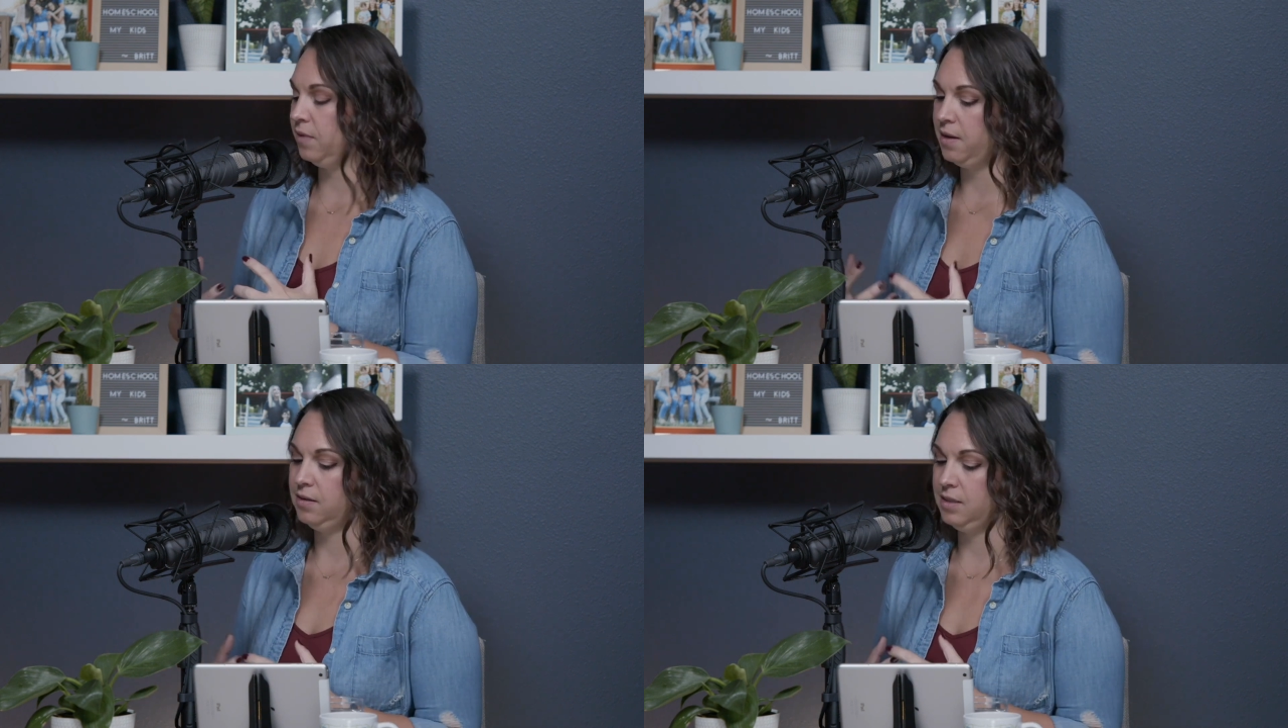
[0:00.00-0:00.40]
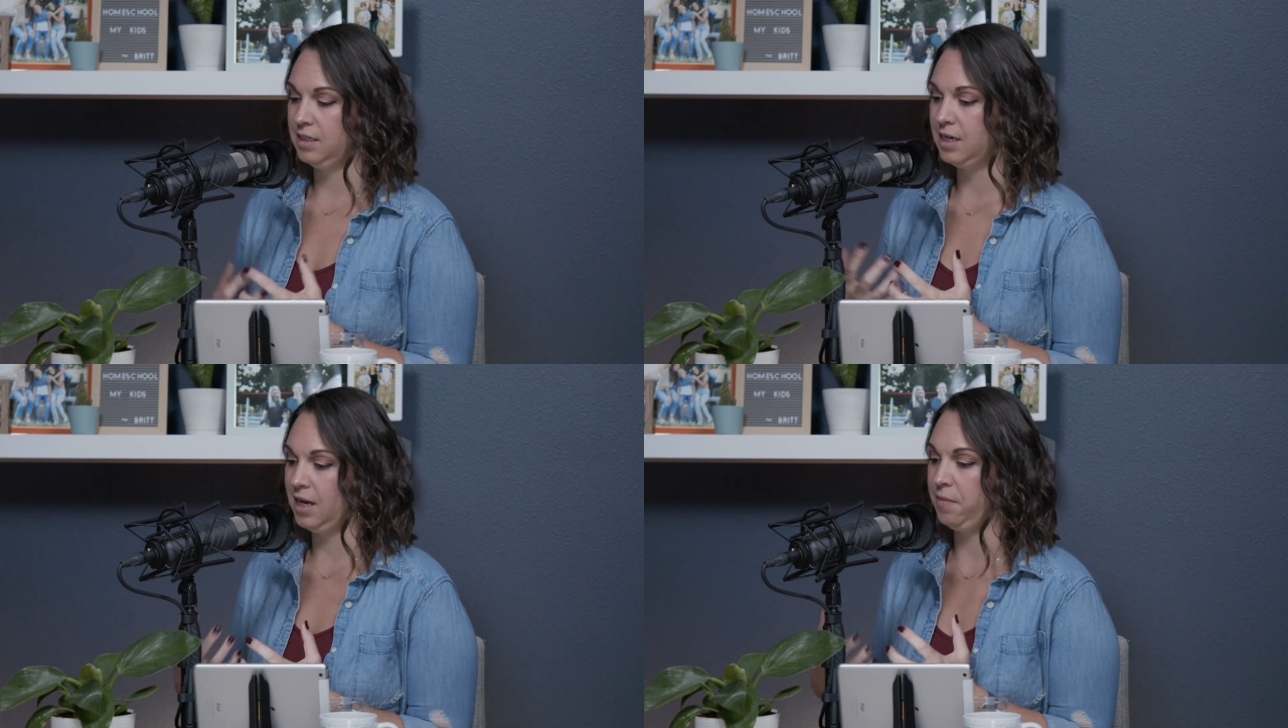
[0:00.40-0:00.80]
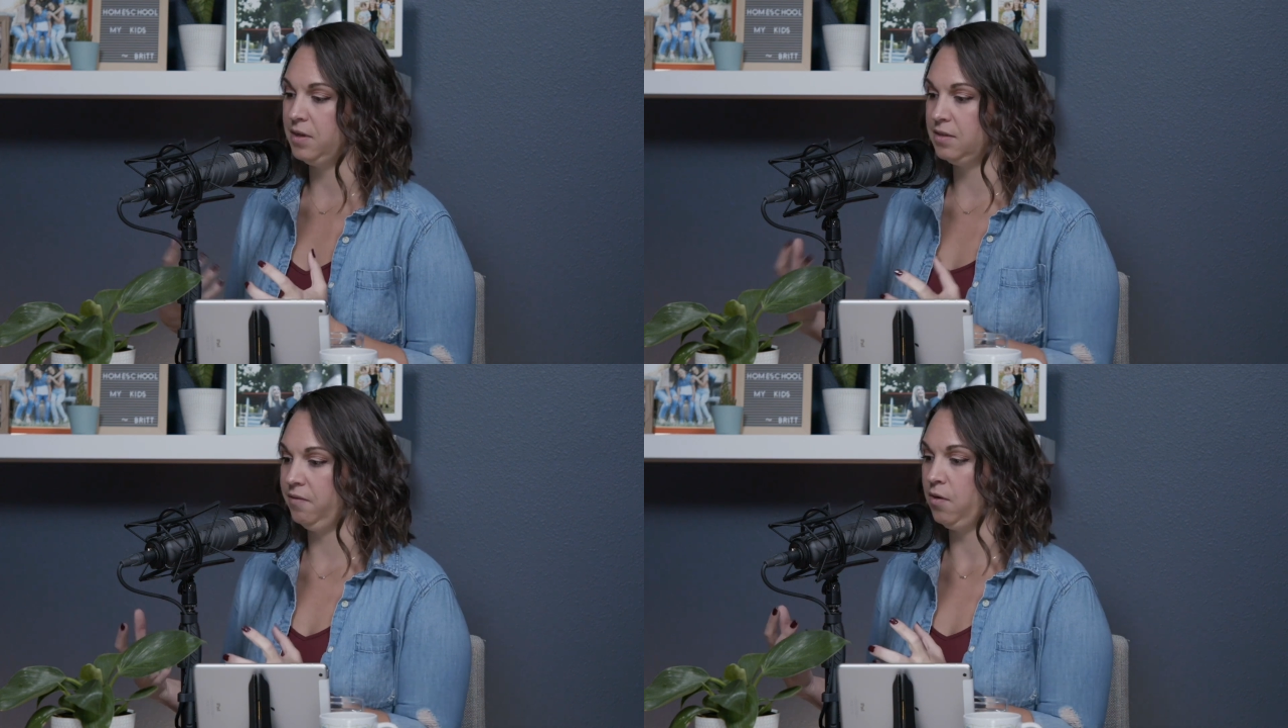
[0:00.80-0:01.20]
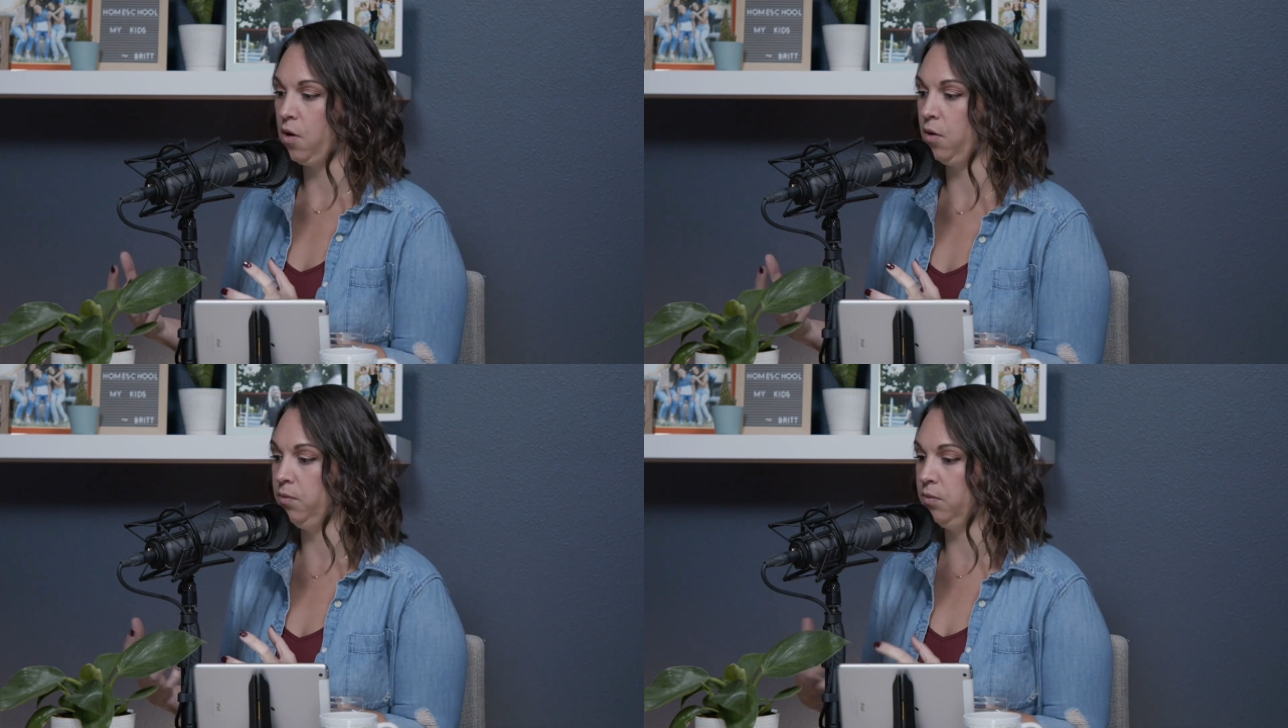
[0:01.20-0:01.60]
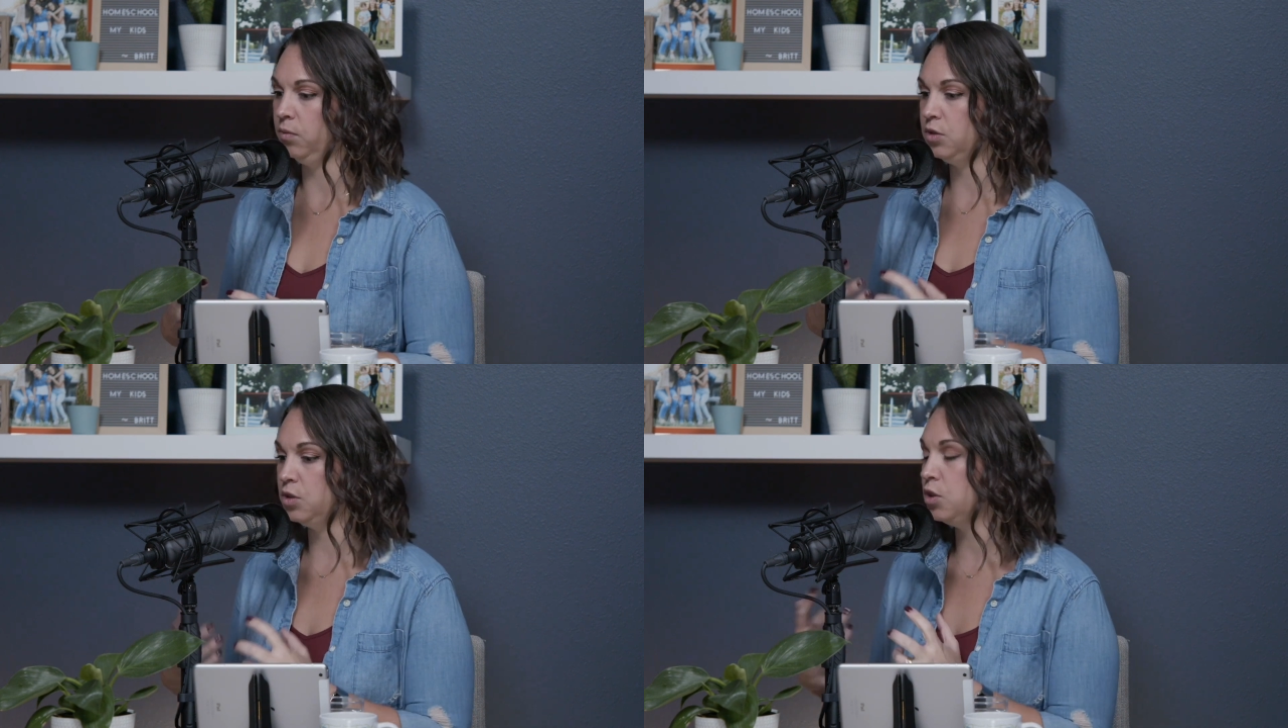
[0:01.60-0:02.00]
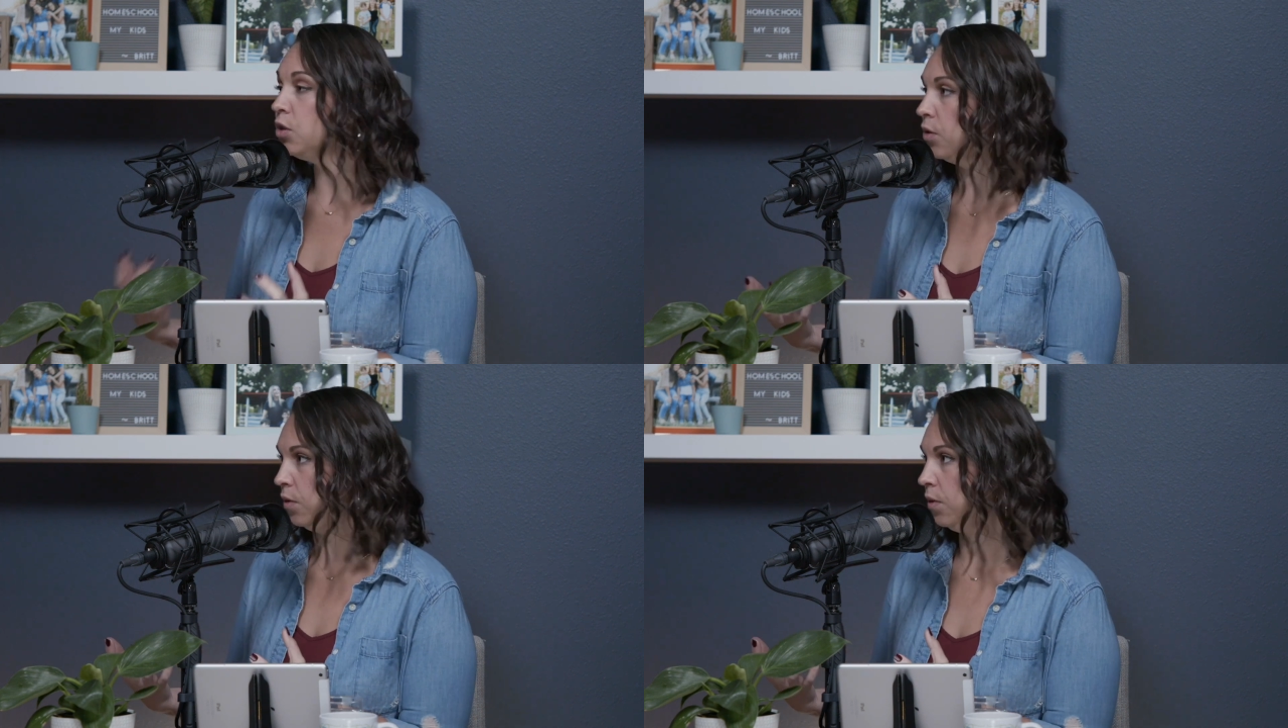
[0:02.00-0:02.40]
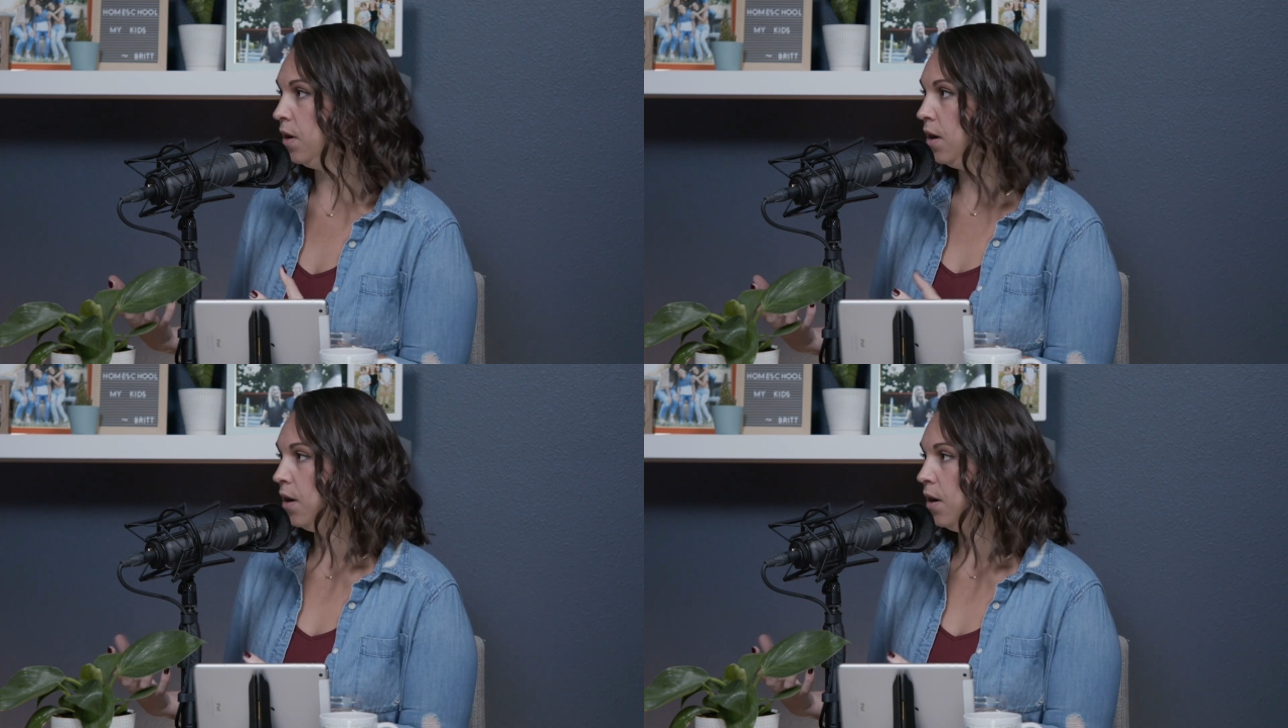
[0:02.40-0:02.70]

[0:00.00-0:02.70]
the the dynamics of a home do.